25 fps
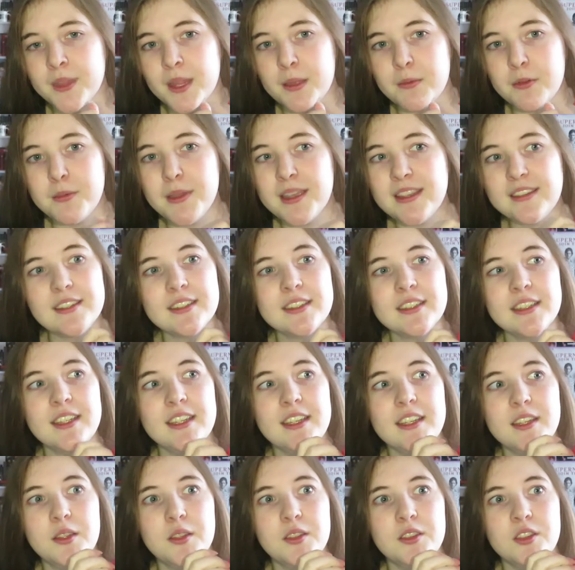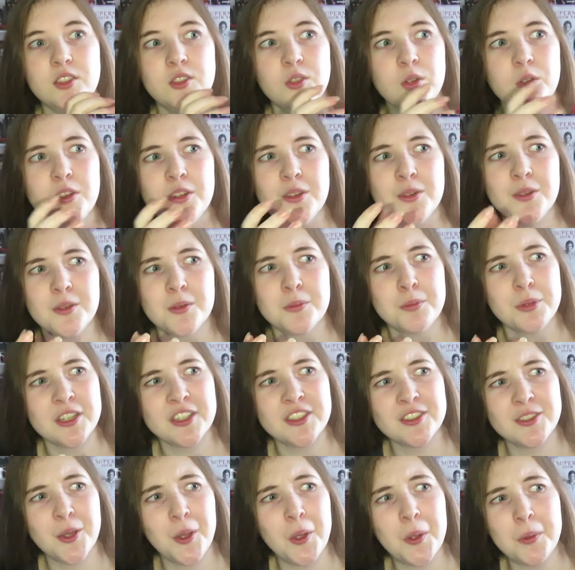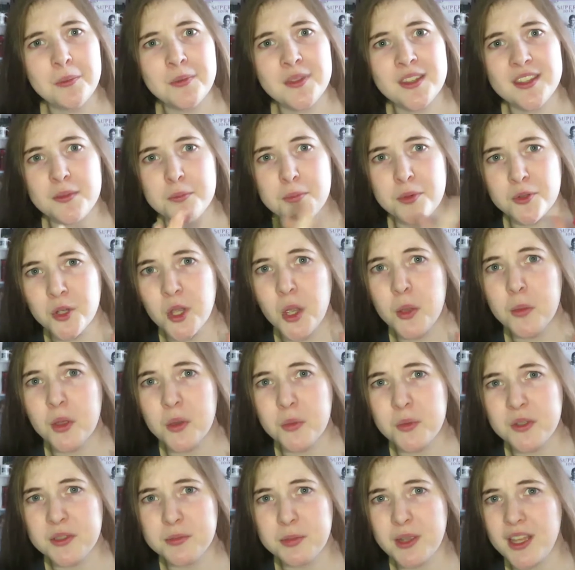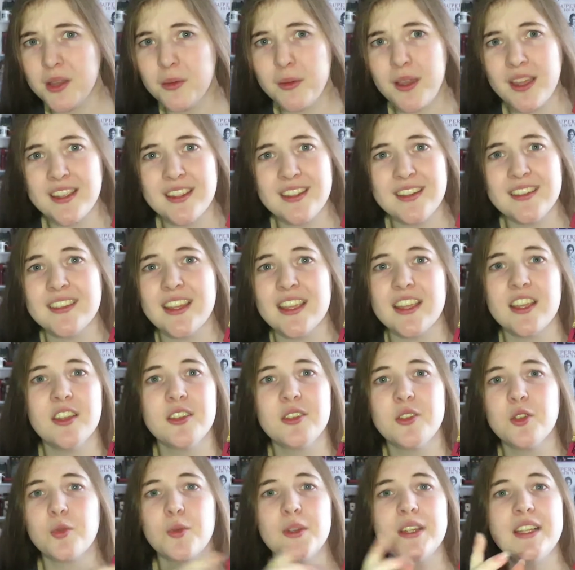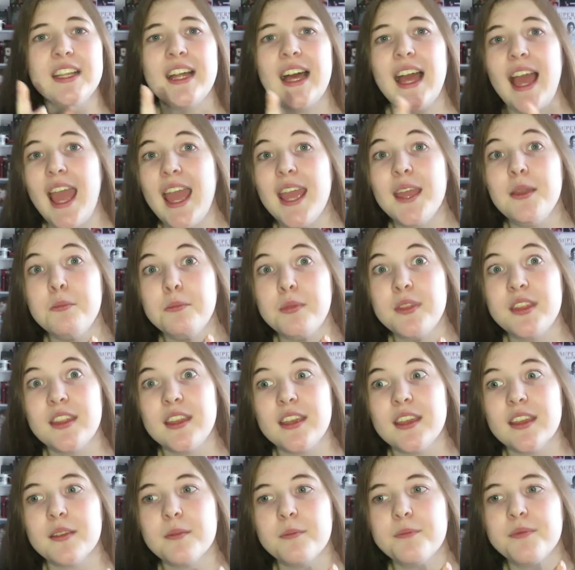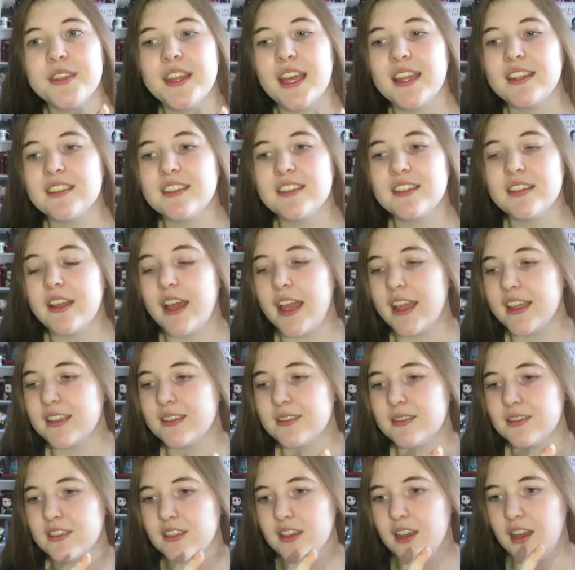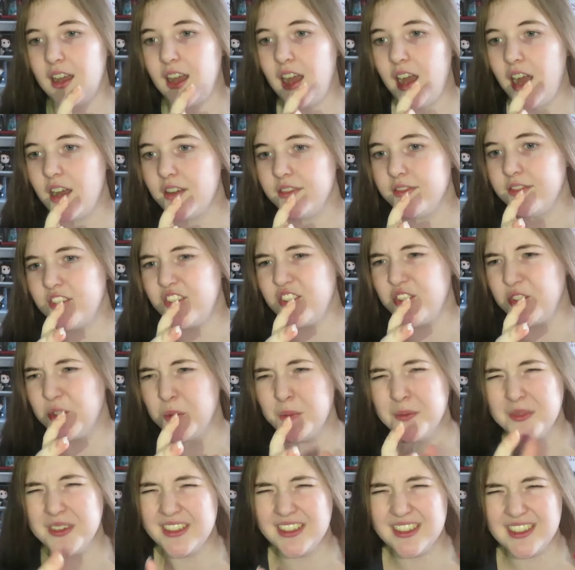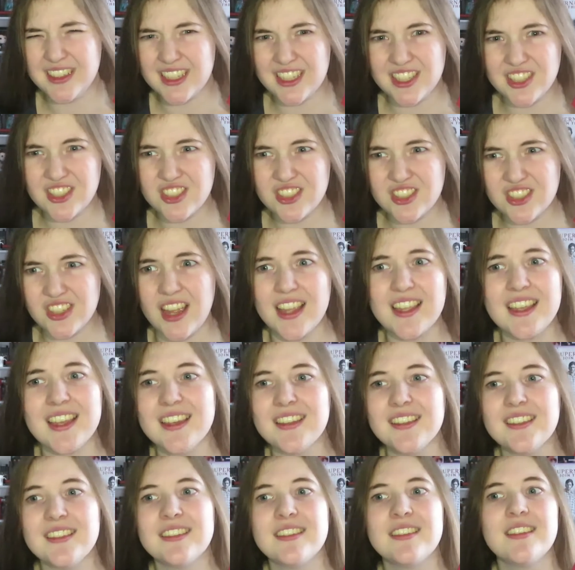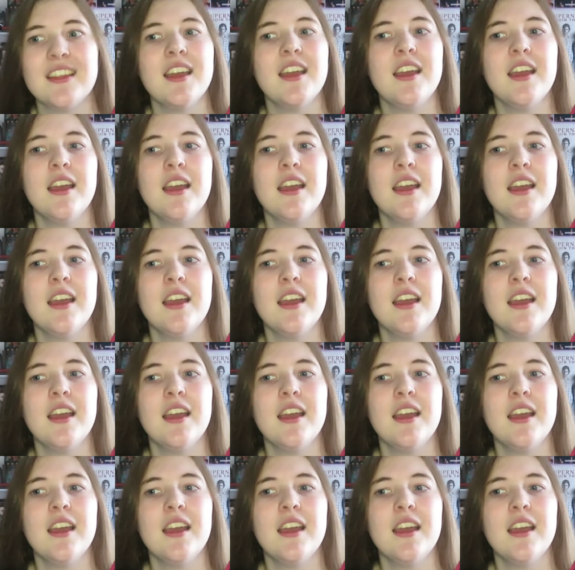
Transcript: But basically, the daughter brings home this bonobo, which, by the way, is like a gorilla ape thing that's, like, half human-ish, I guess.